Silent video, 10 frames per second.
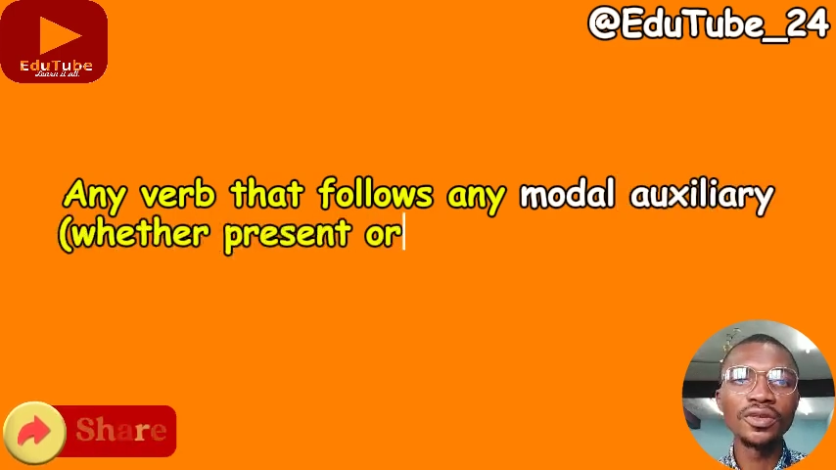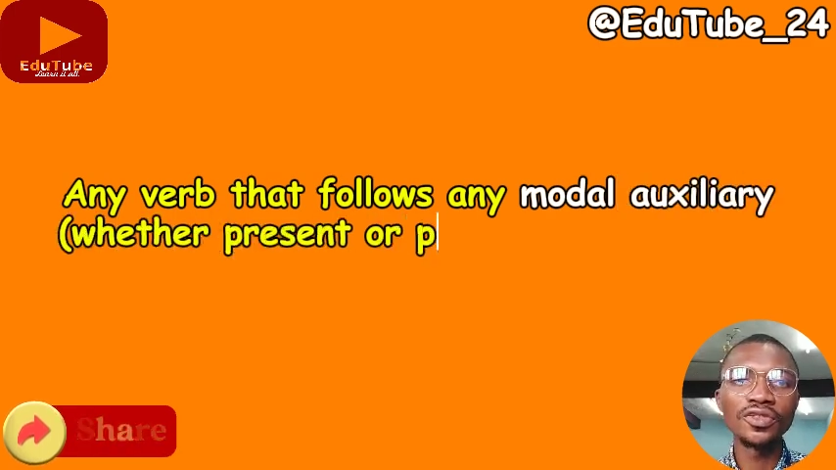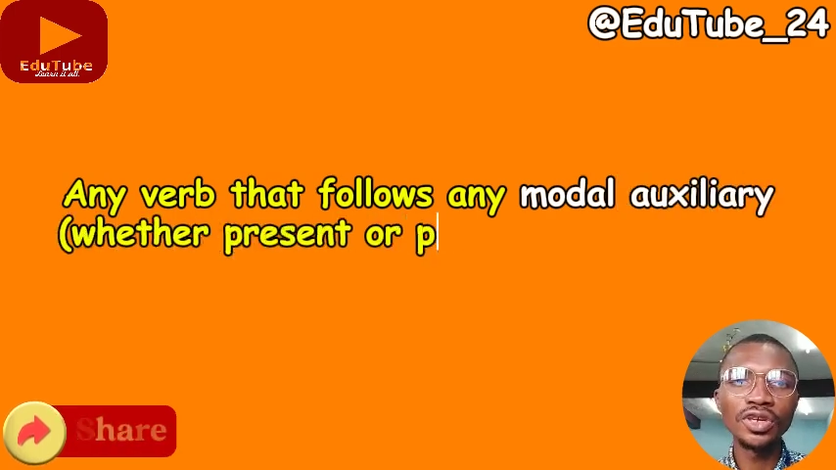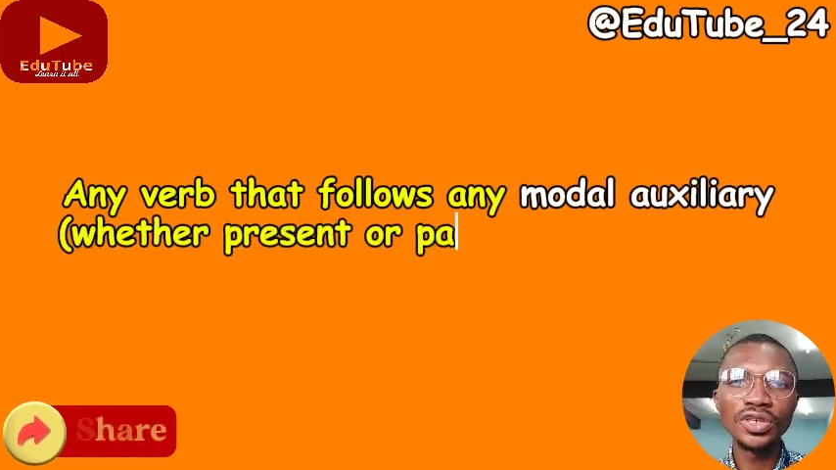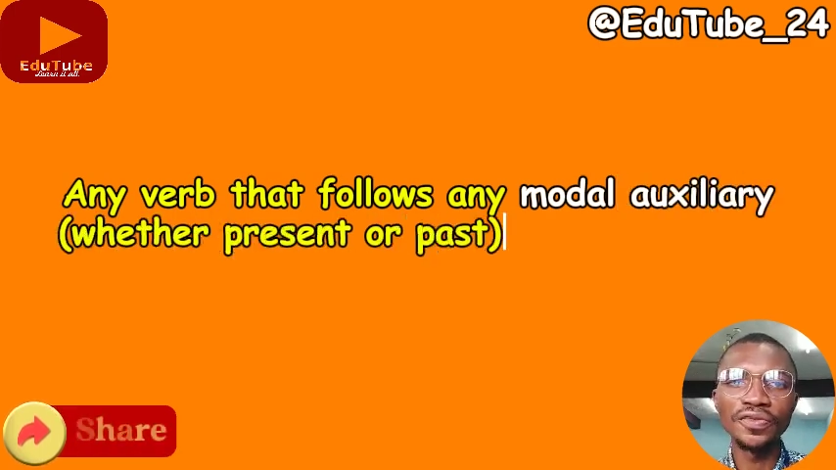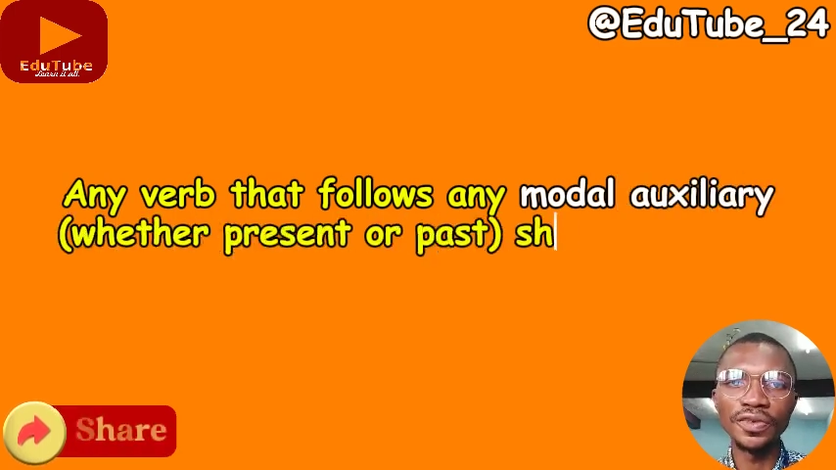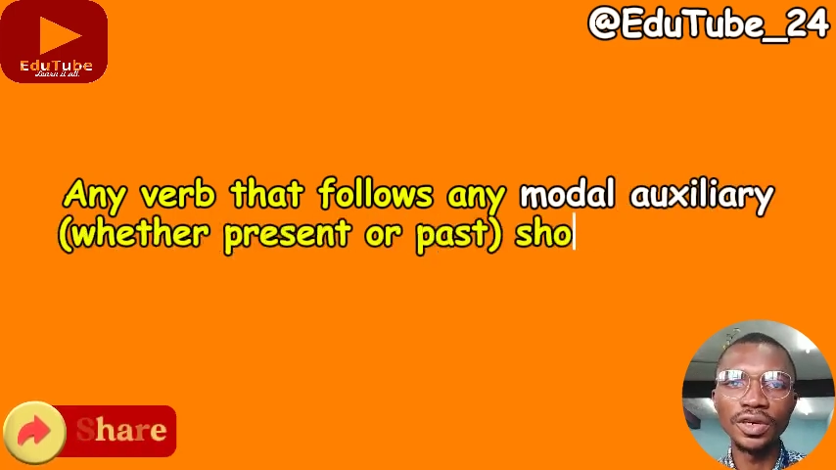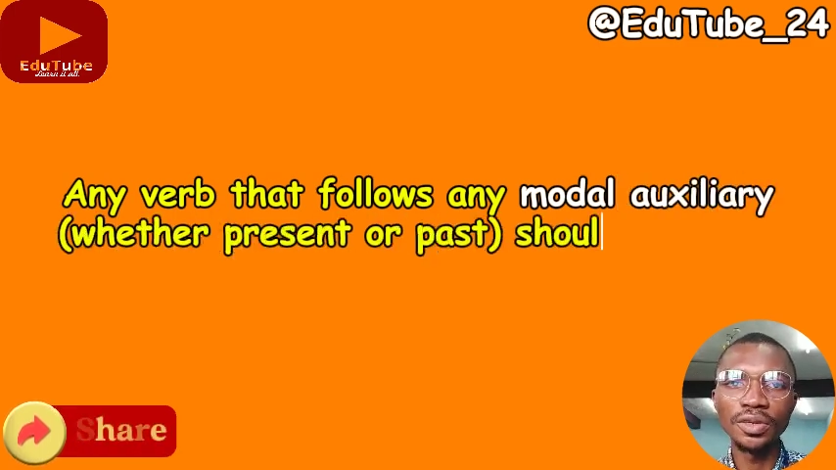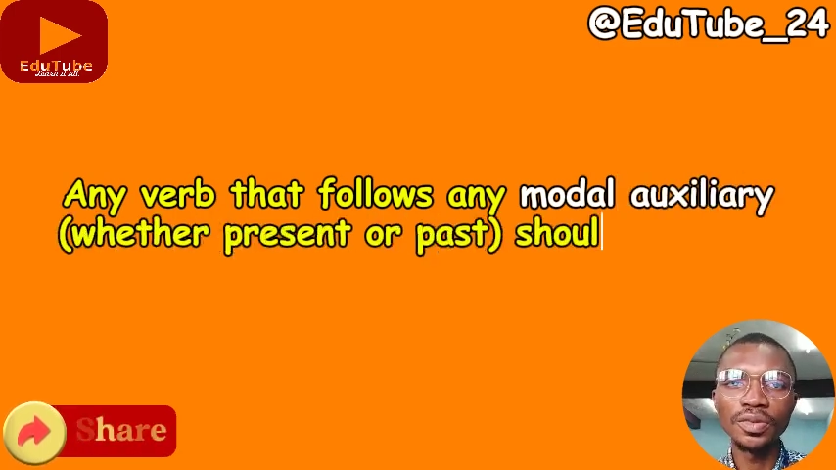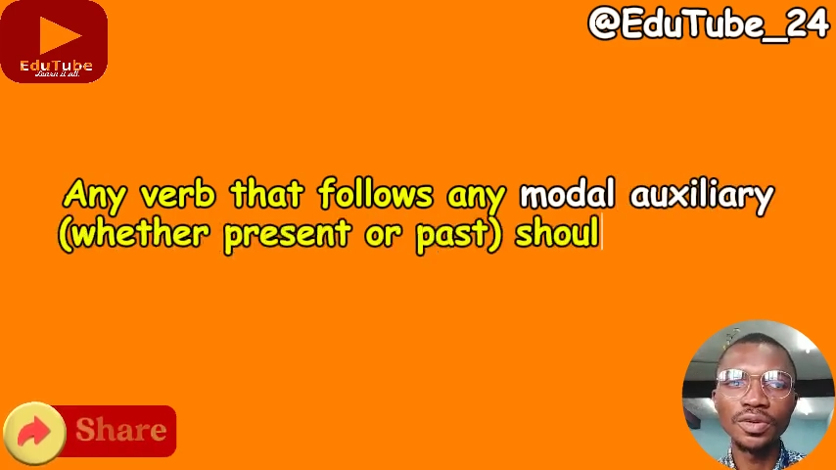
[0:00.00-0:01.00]
such
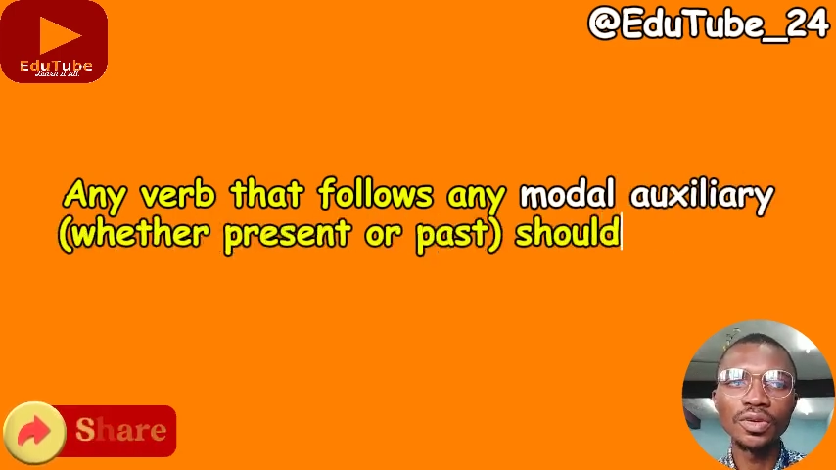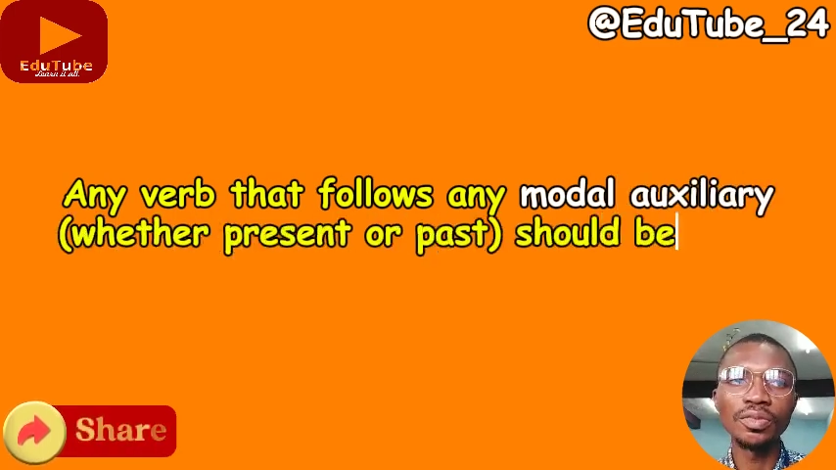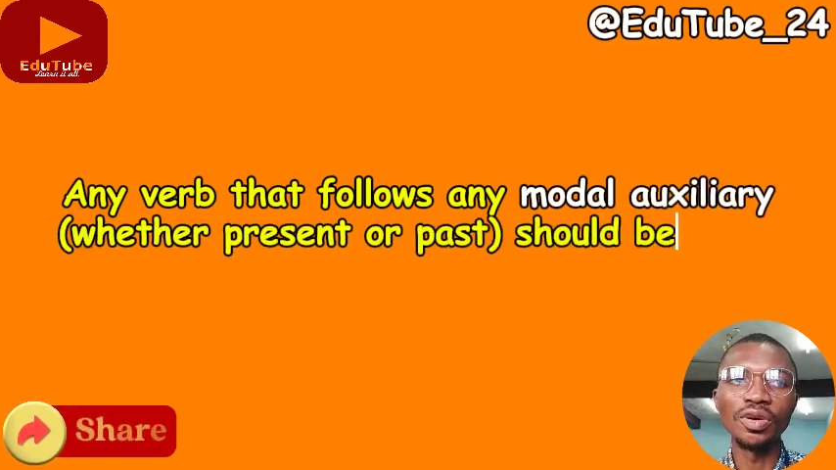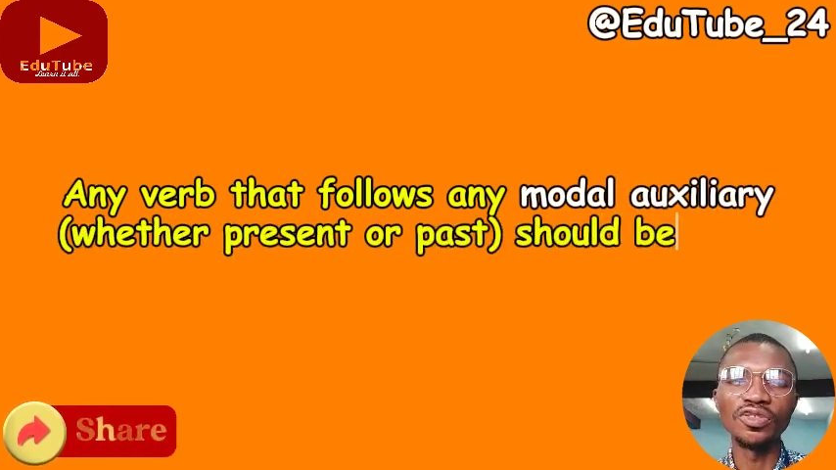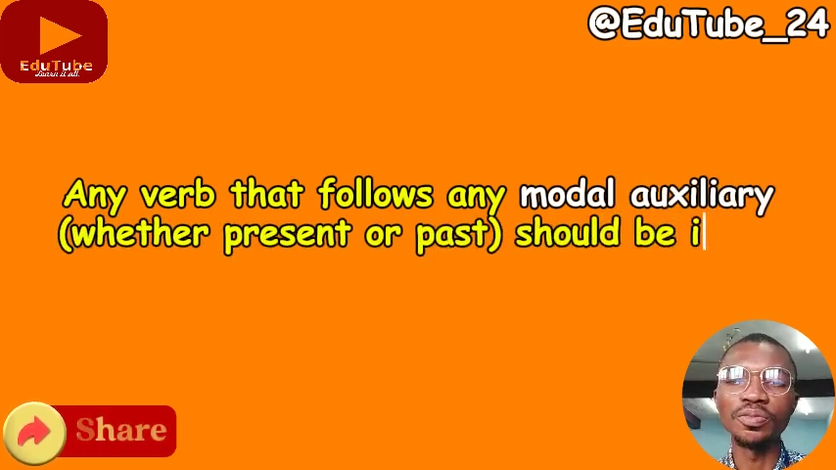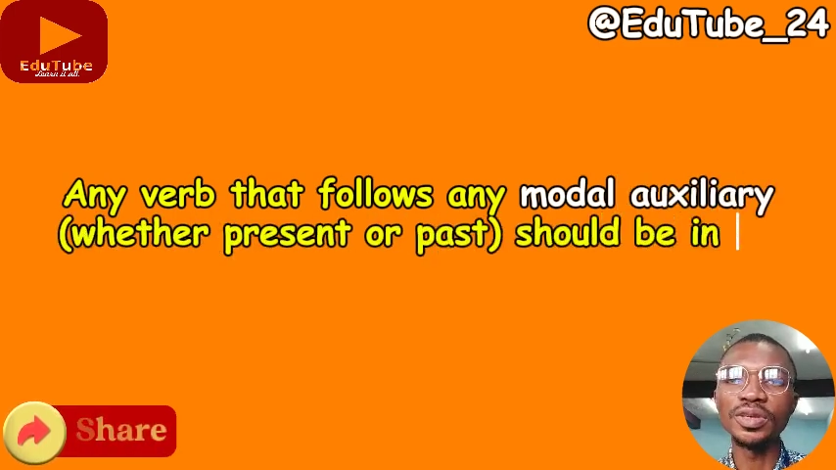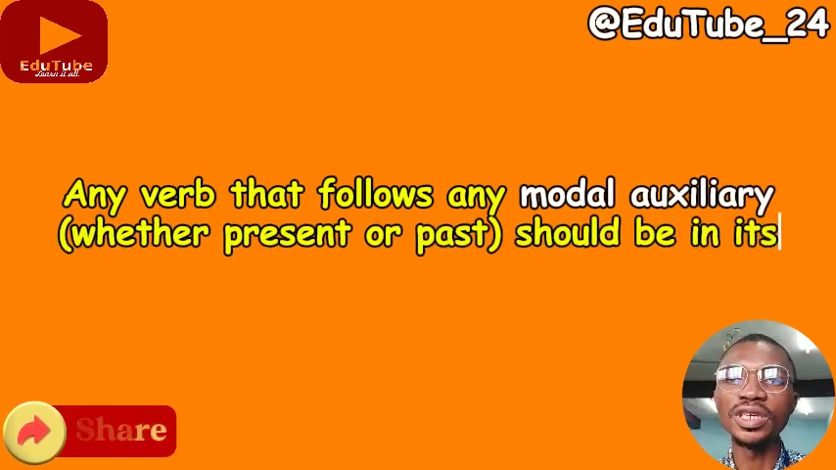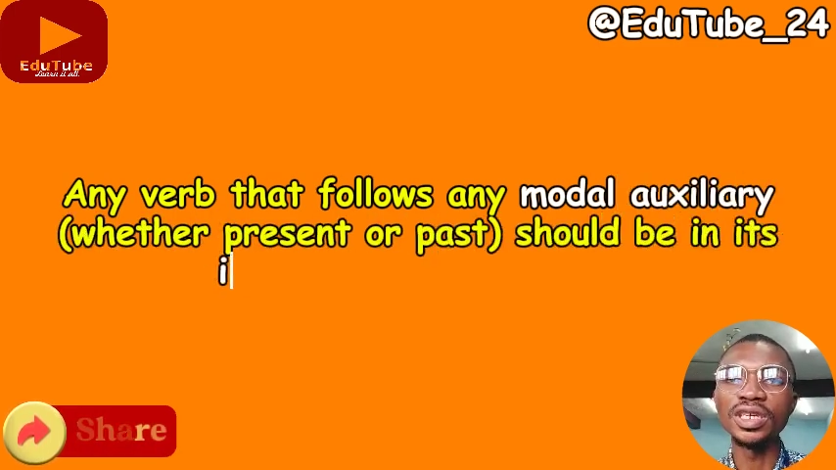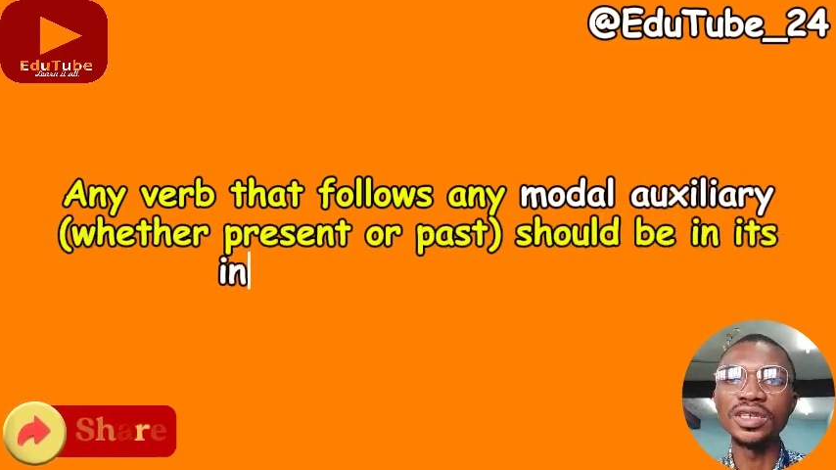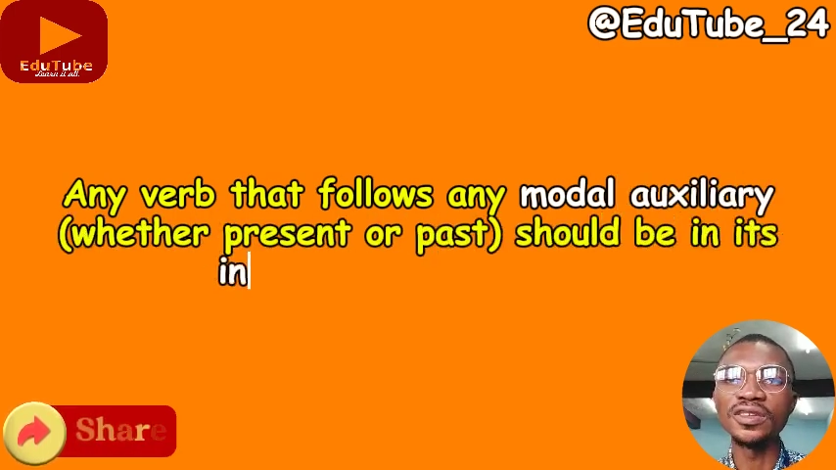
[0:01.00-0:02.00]
verb must
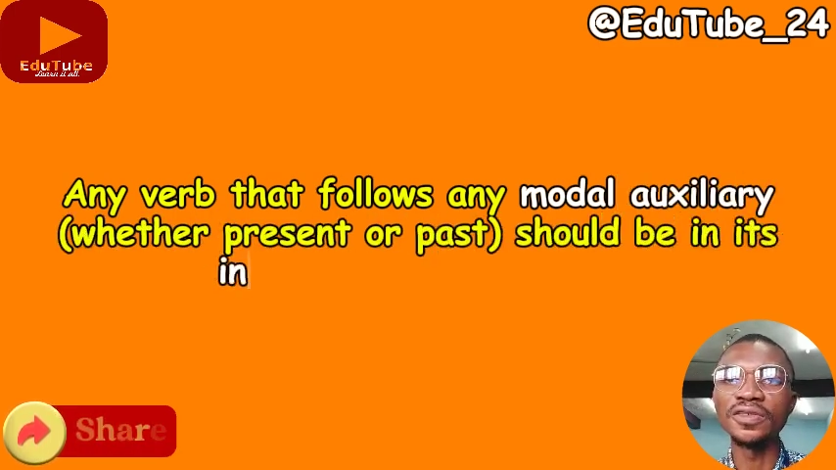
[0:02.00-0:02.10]
be in its